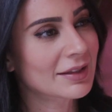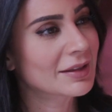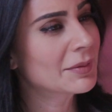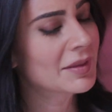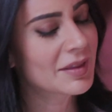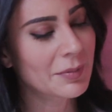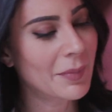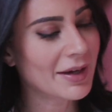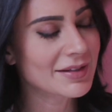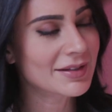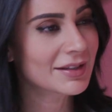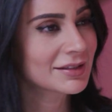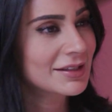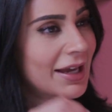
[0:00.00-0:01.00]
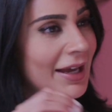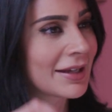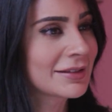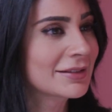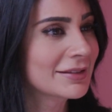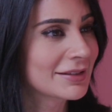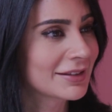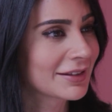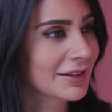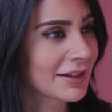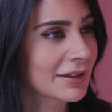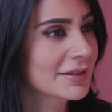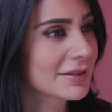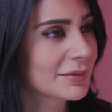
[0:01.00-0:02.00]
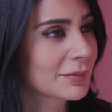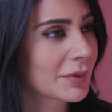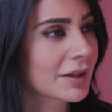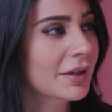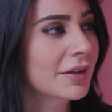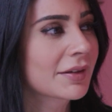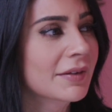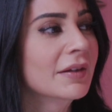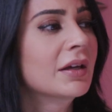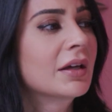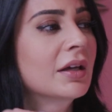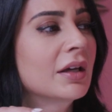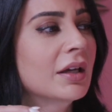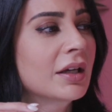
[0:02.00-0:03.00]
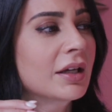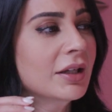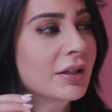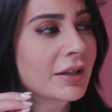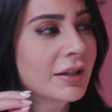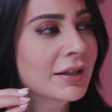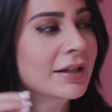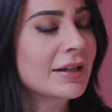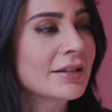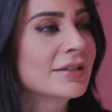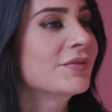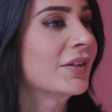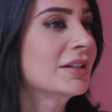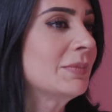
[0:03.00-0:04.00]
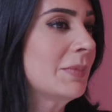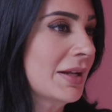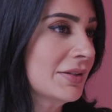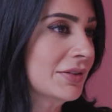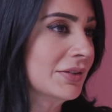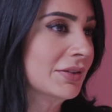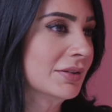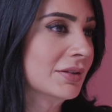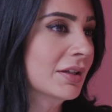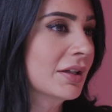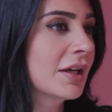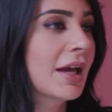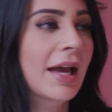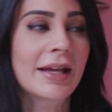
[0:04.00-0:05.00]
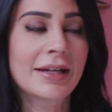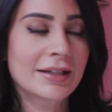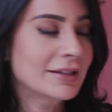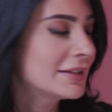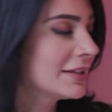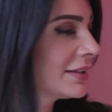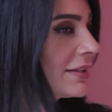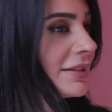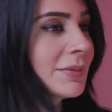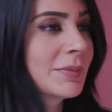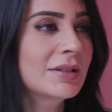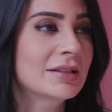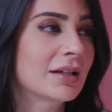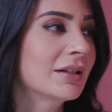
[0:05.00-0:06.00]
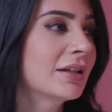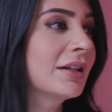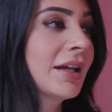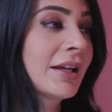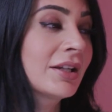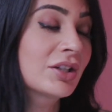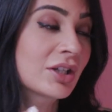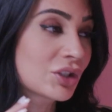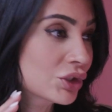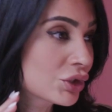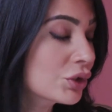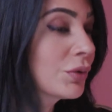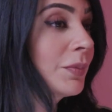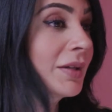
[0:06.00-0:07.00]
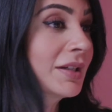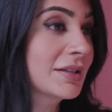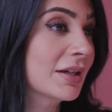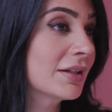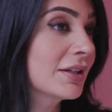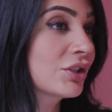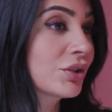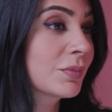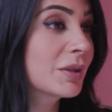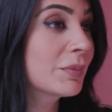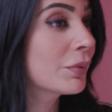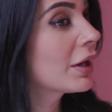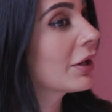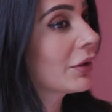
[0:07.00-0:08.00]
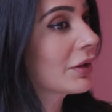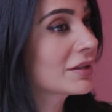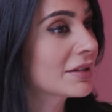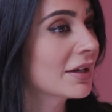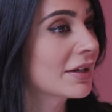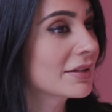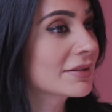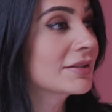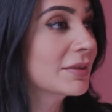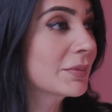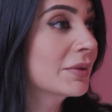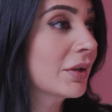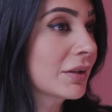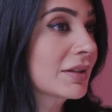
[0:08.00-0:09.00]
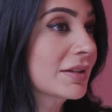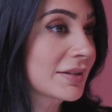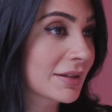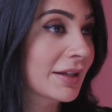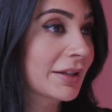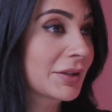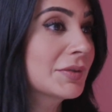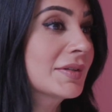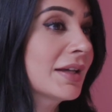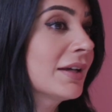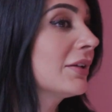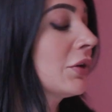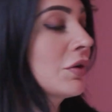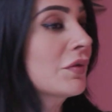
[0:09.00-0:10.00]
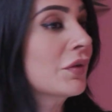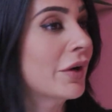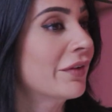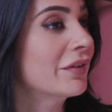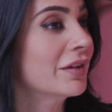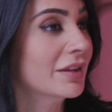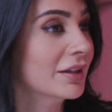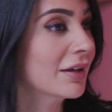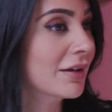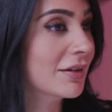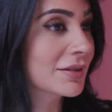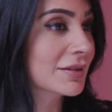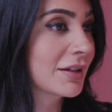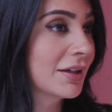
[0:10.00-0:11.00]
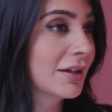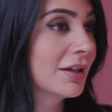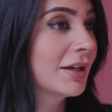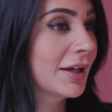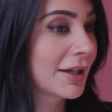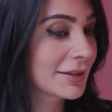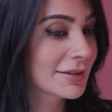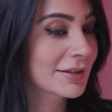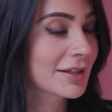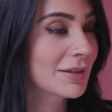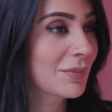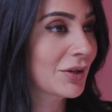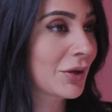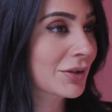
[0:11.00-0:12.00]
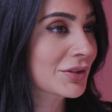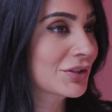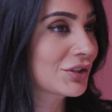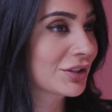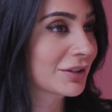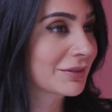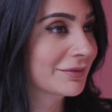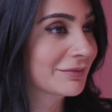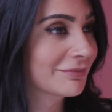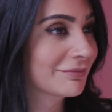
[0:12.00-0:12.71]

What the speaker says: like the best thing to end this, because it is fundamental and it needs to be done, and it should be done. It should be prioritized, to be honest, like you said, over everything else. It's sleep and oxygen.